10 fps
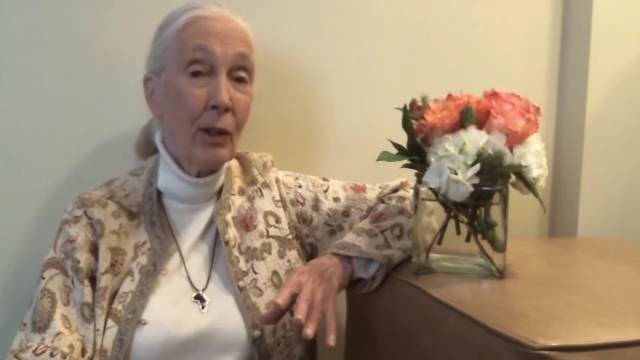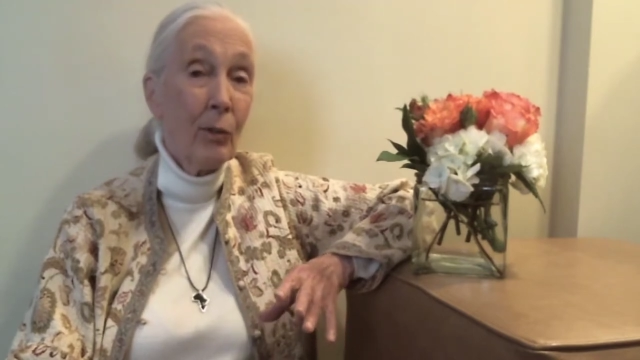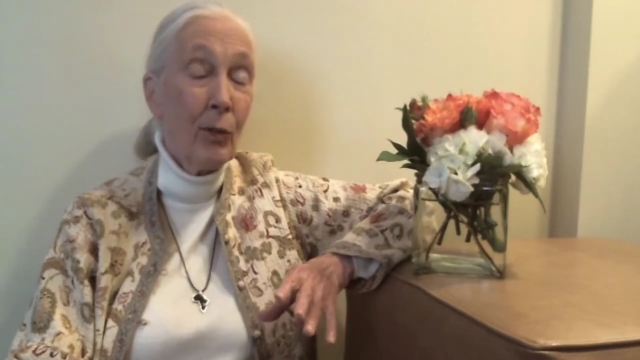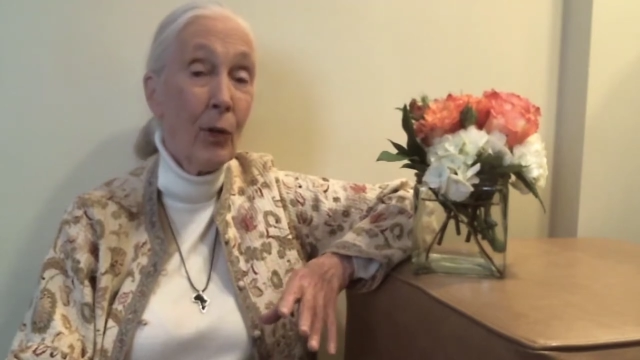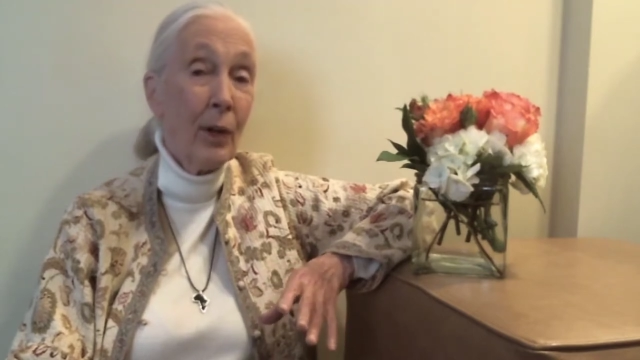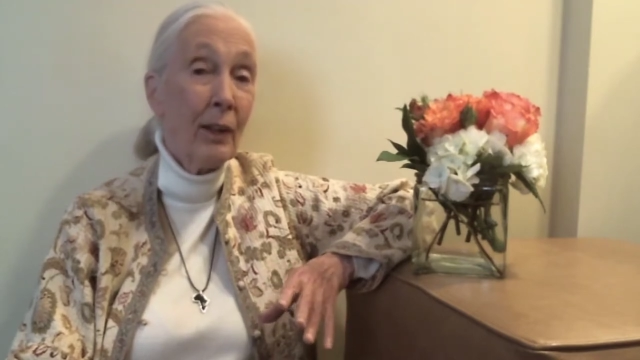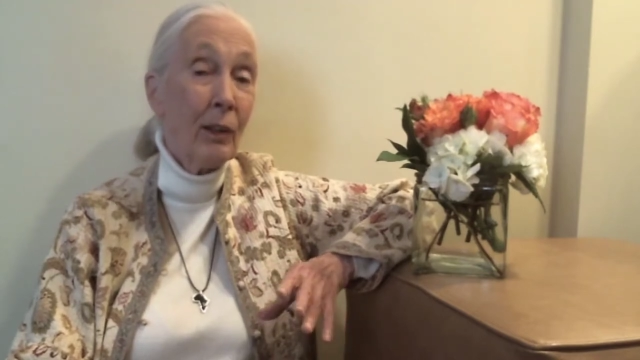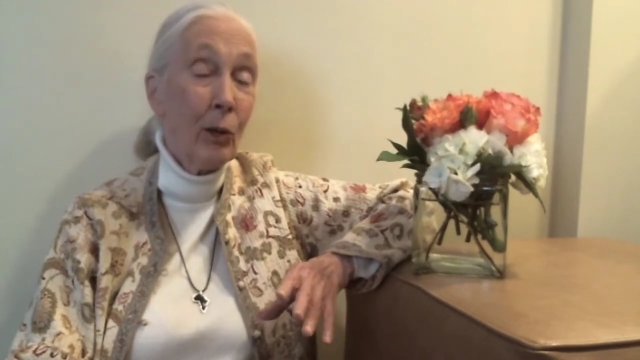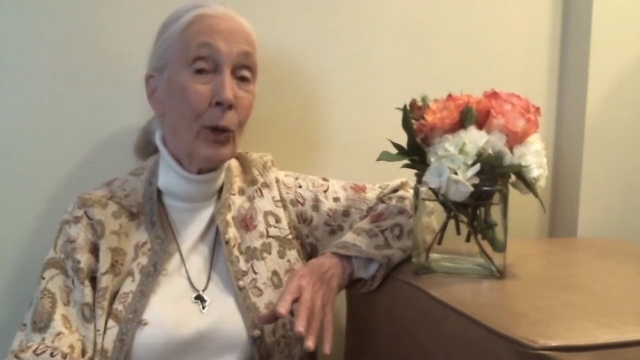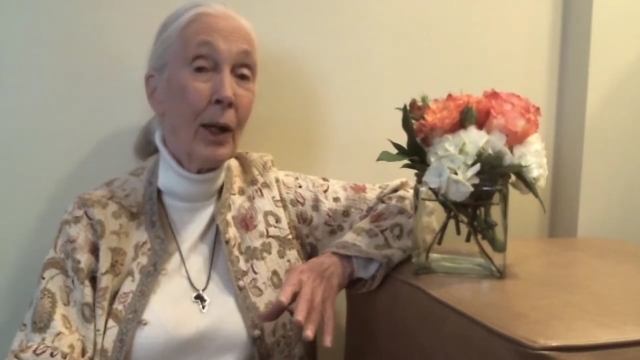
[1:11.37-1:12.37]

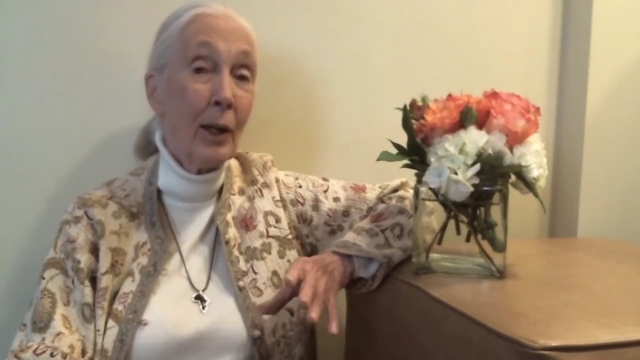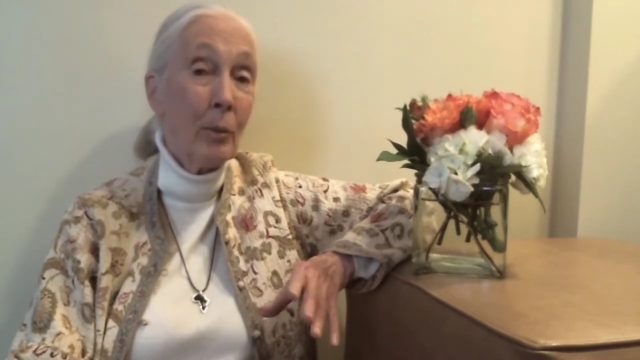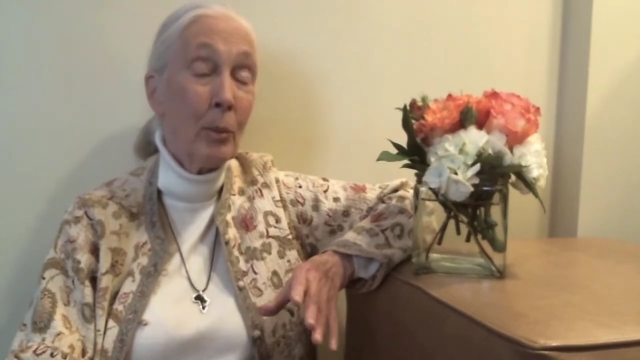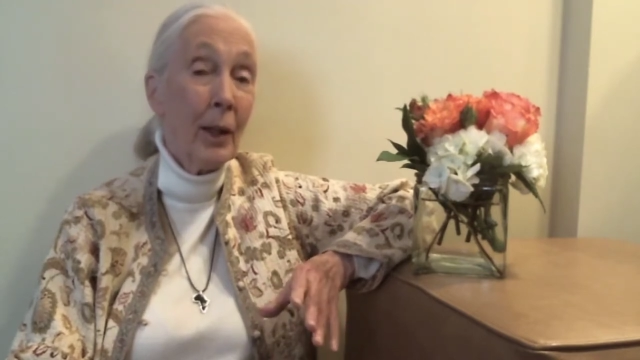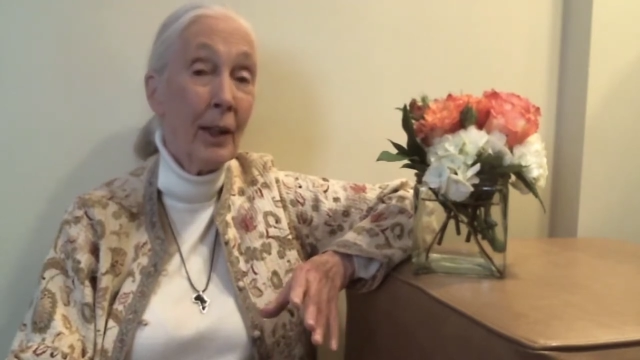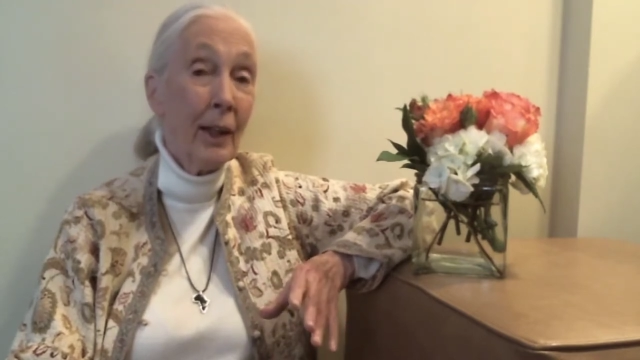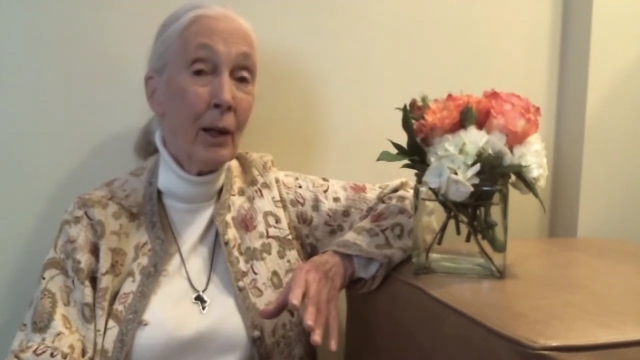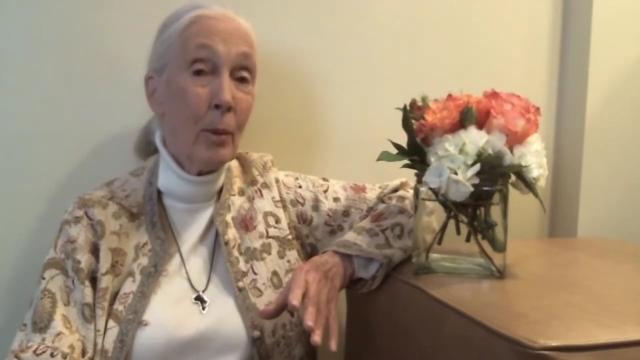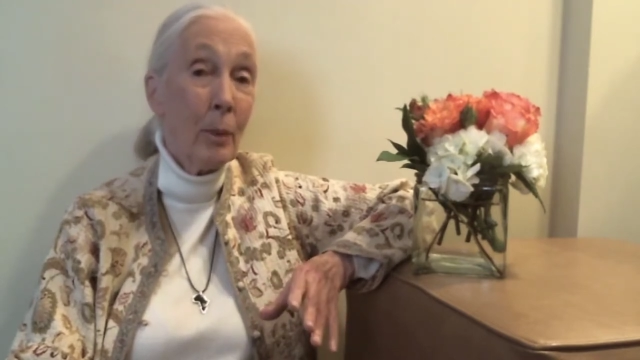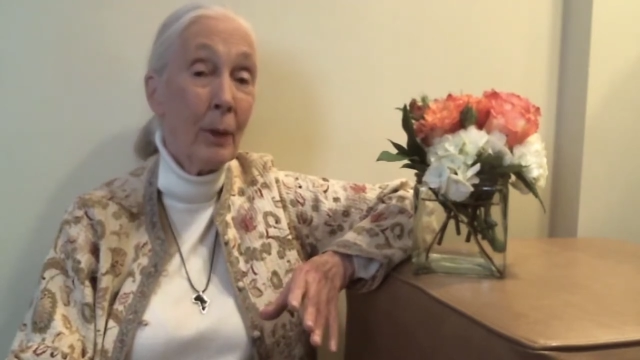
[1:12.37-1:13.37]
foreign logging and mining
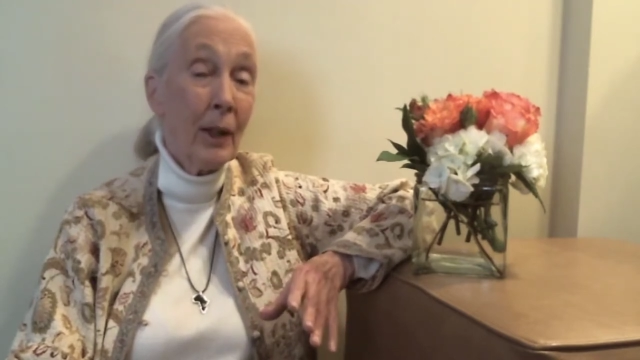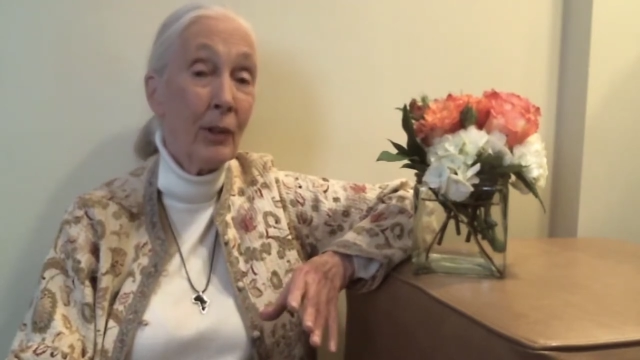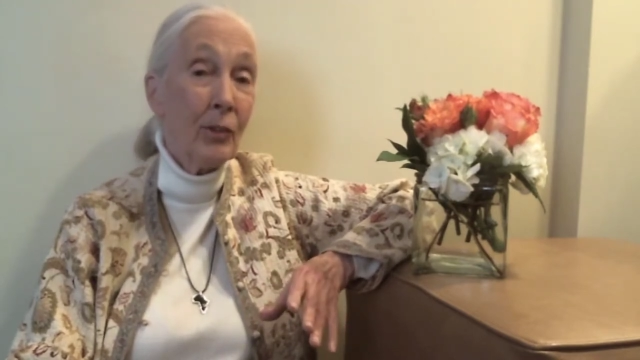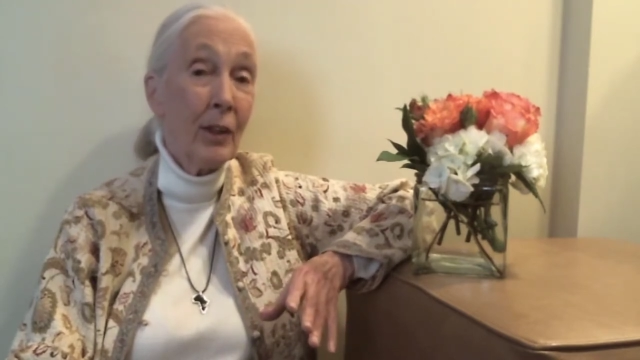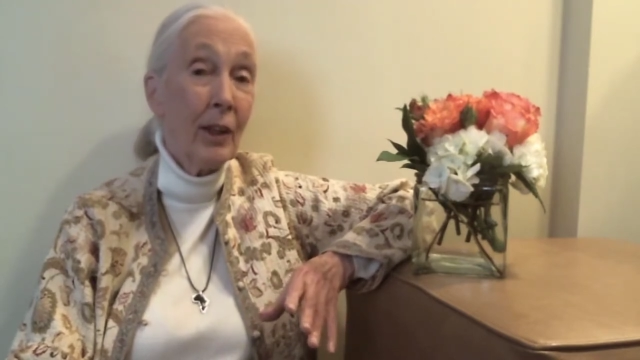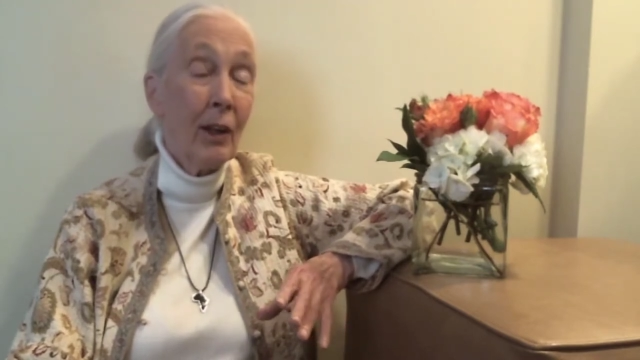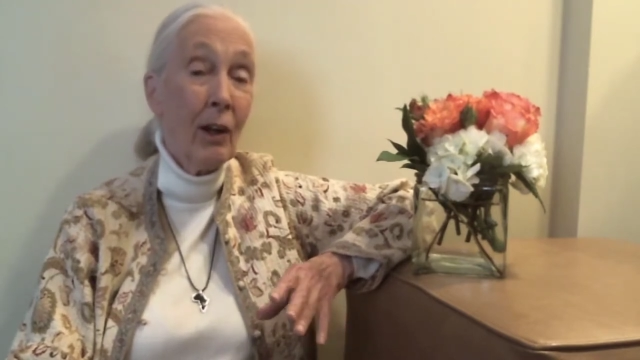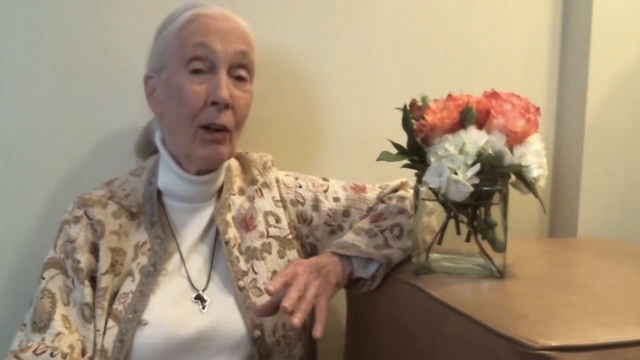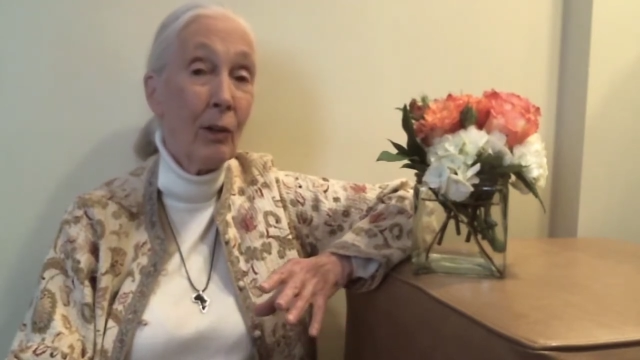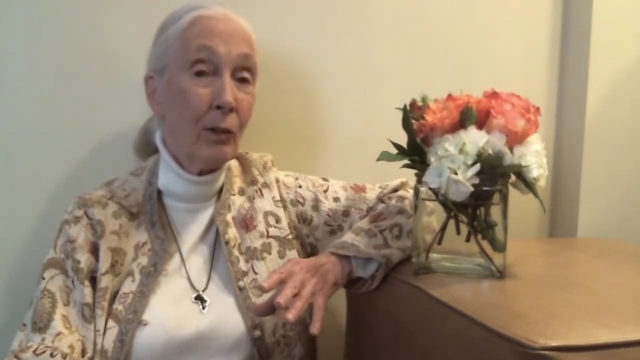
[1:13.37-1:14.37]
companies
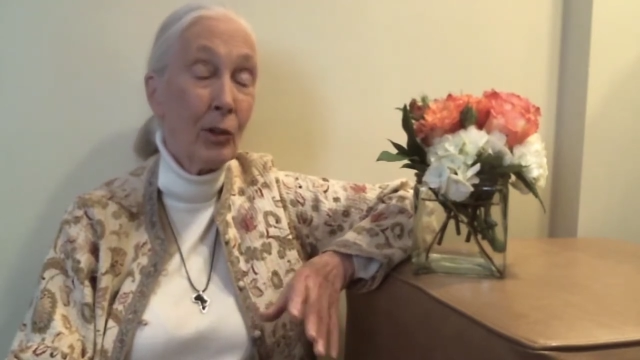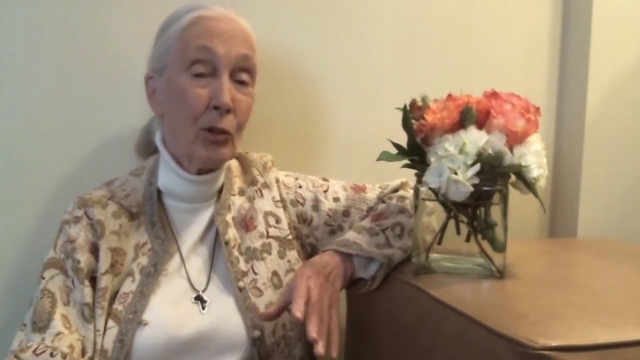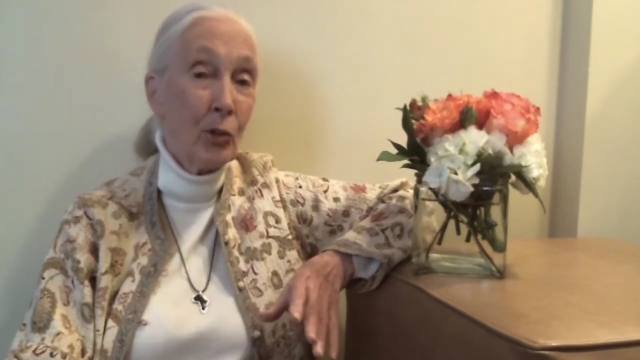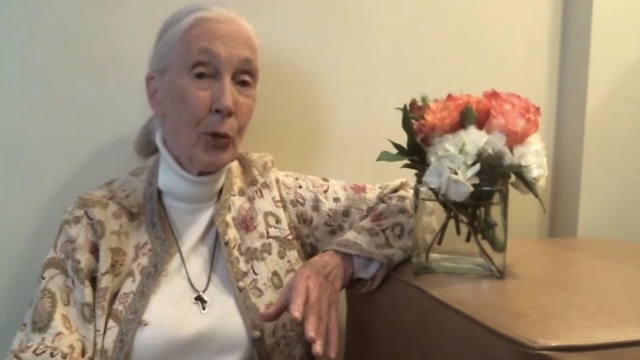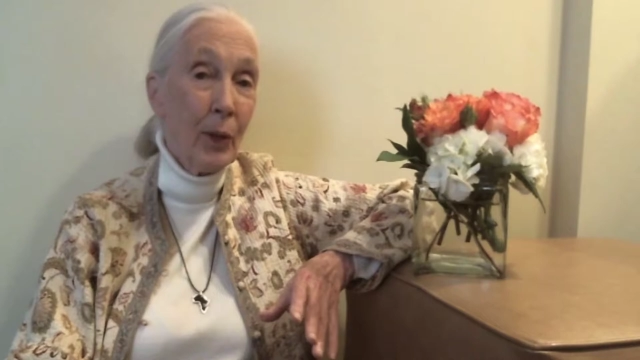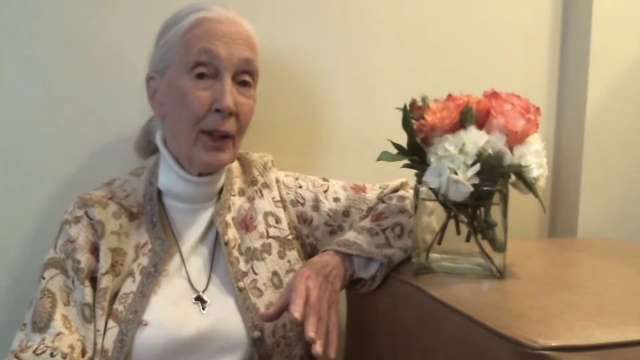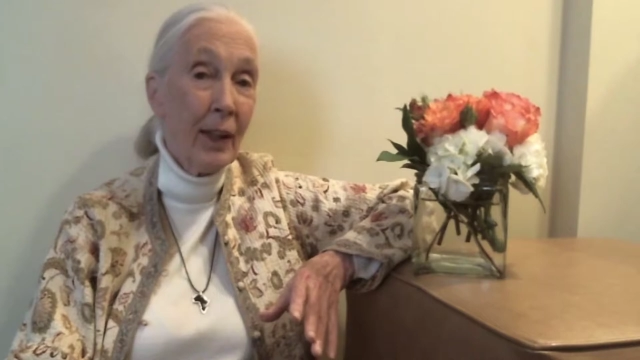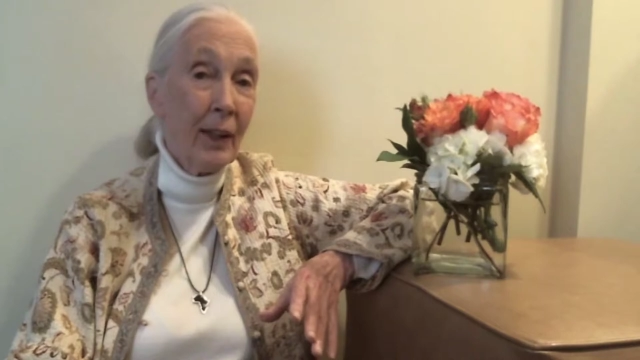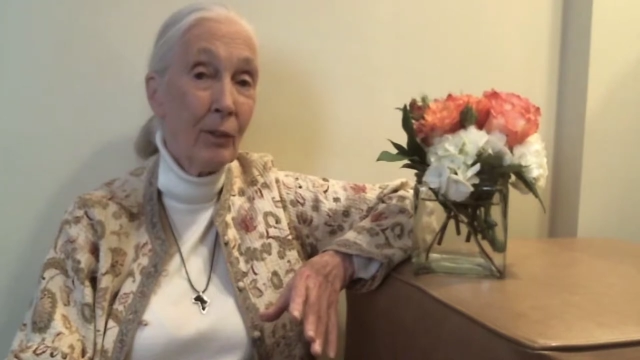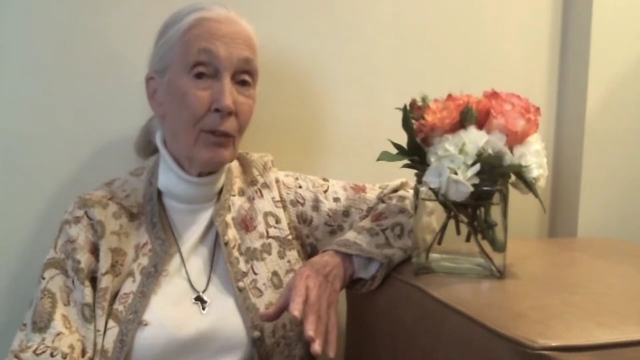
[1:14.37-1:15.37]
are destroying
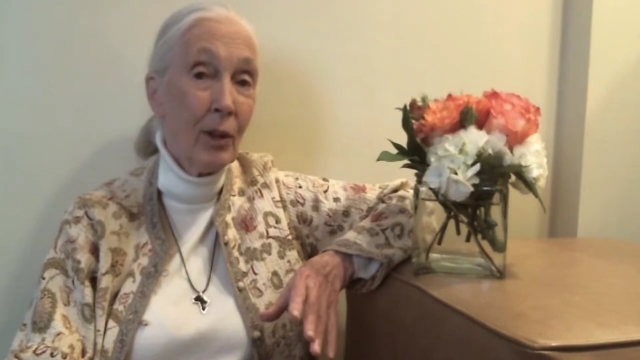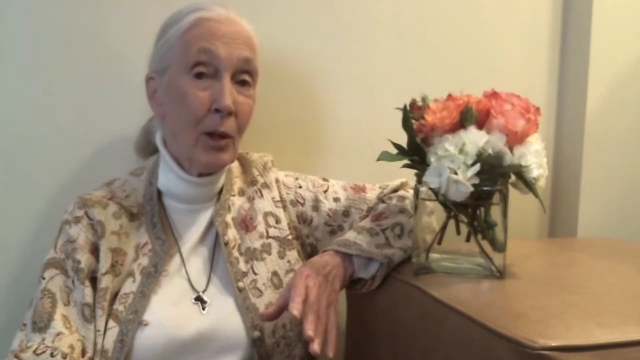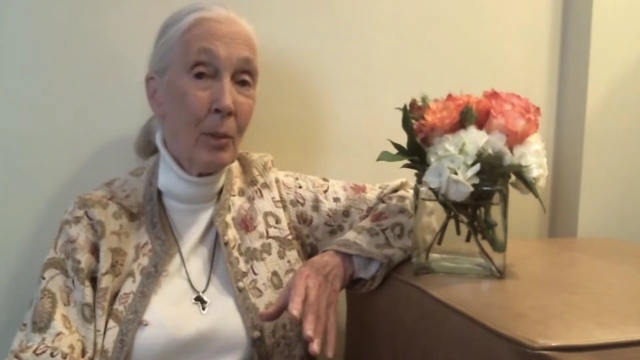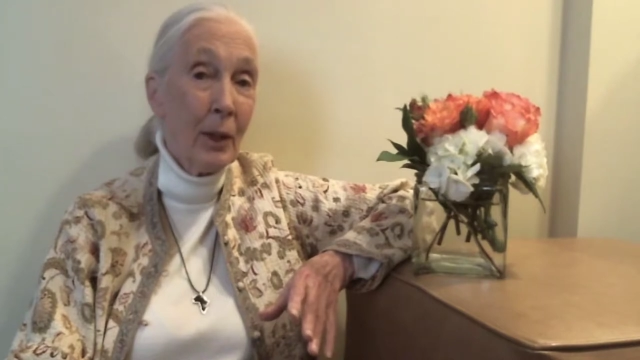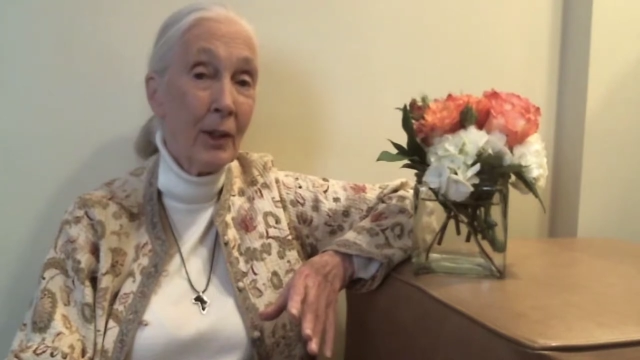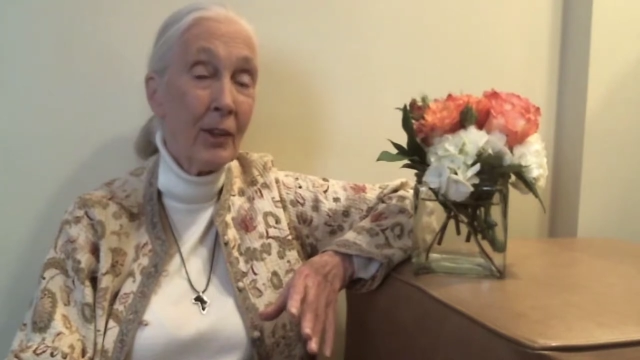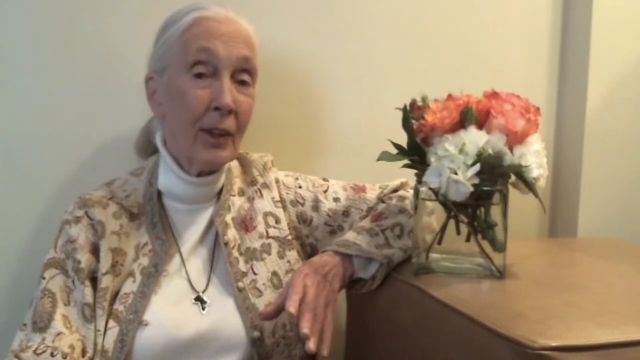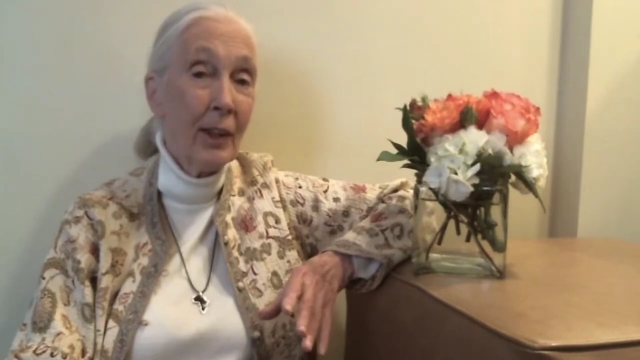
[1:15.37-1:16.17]
the environment.